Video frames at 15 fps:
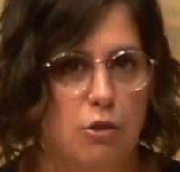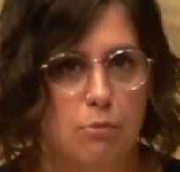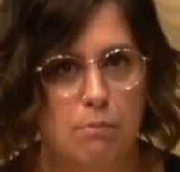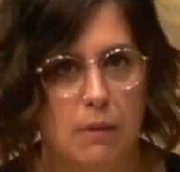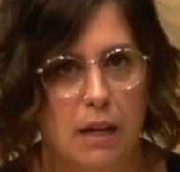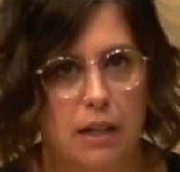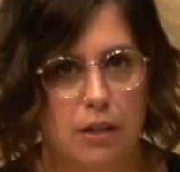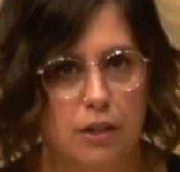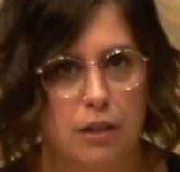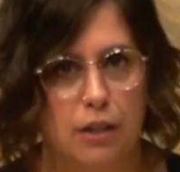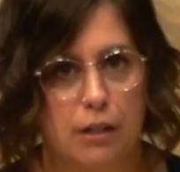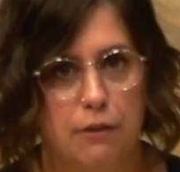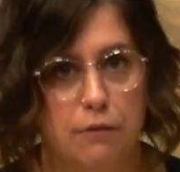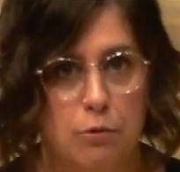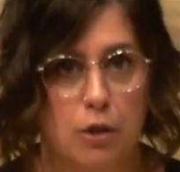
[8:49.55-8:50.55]
no matter
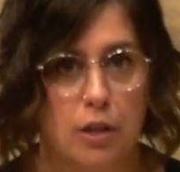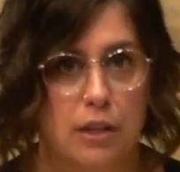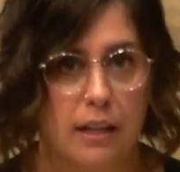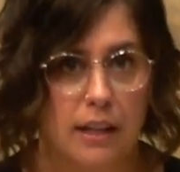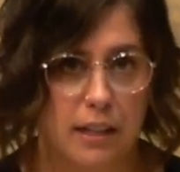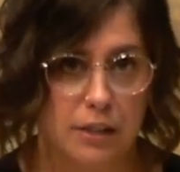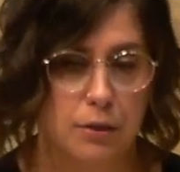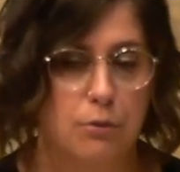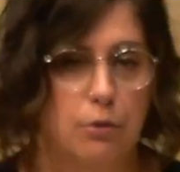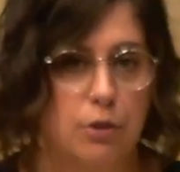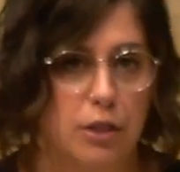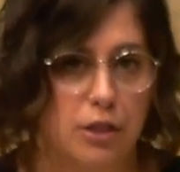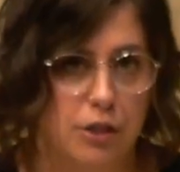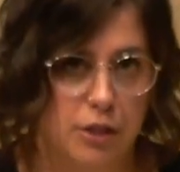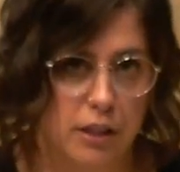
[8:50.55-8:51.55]
if you are in high
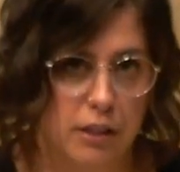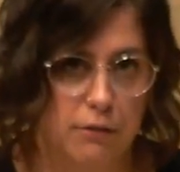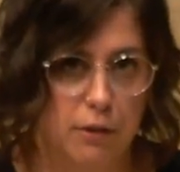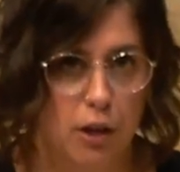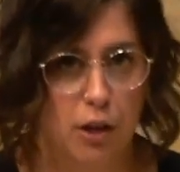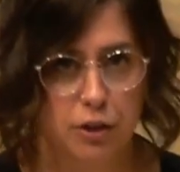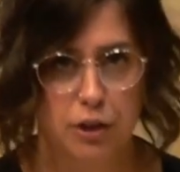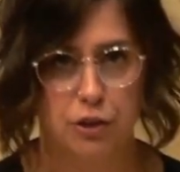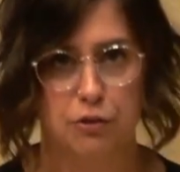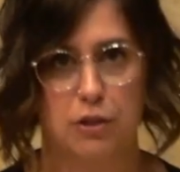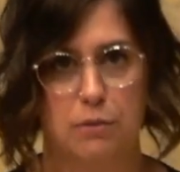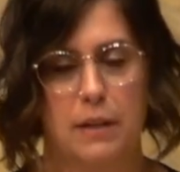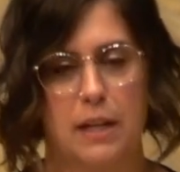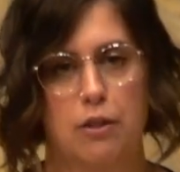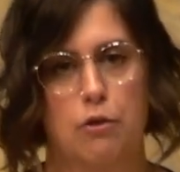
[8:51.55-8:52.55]
school auditioning for all
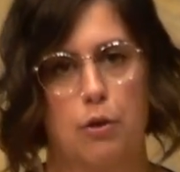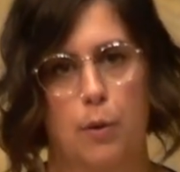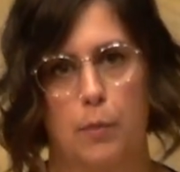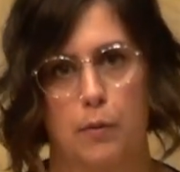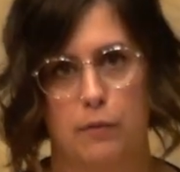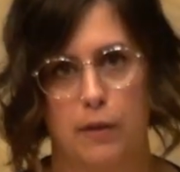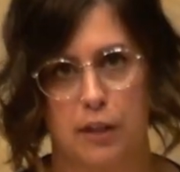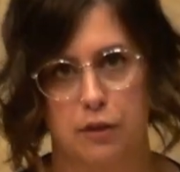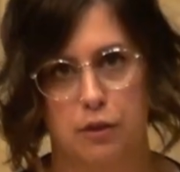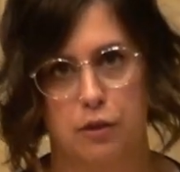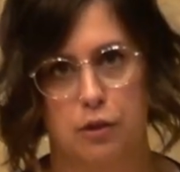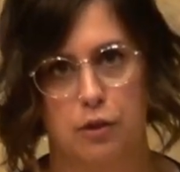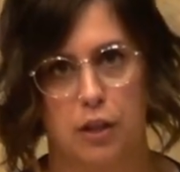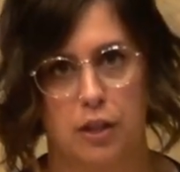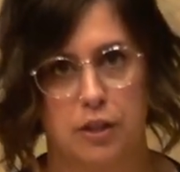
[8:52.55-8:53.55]
district band or a
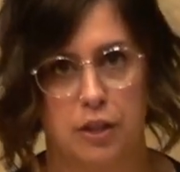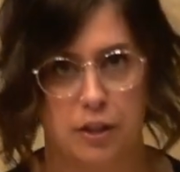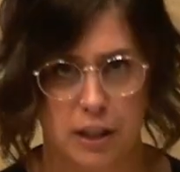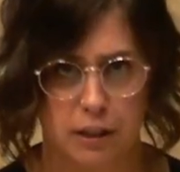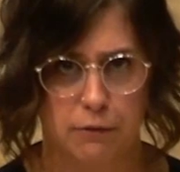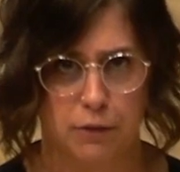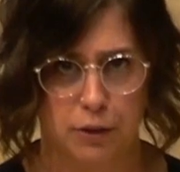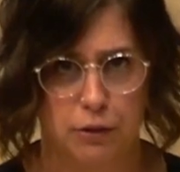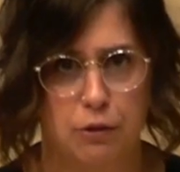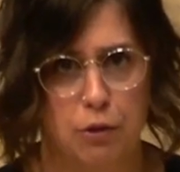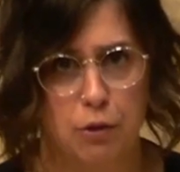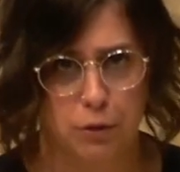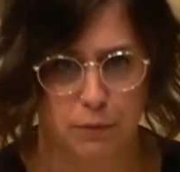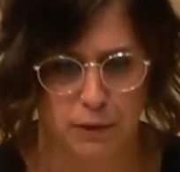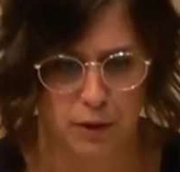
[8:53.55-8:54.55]
professional auditioning for the New
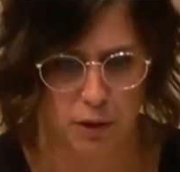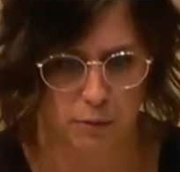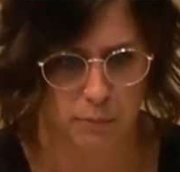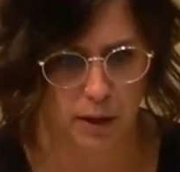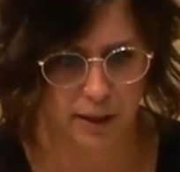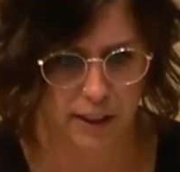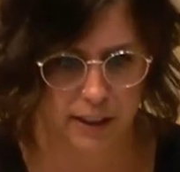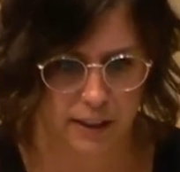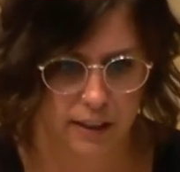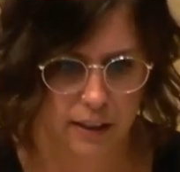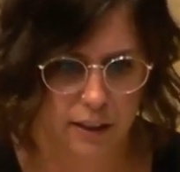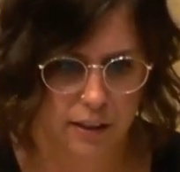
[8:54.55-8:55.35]
York Philharmonic.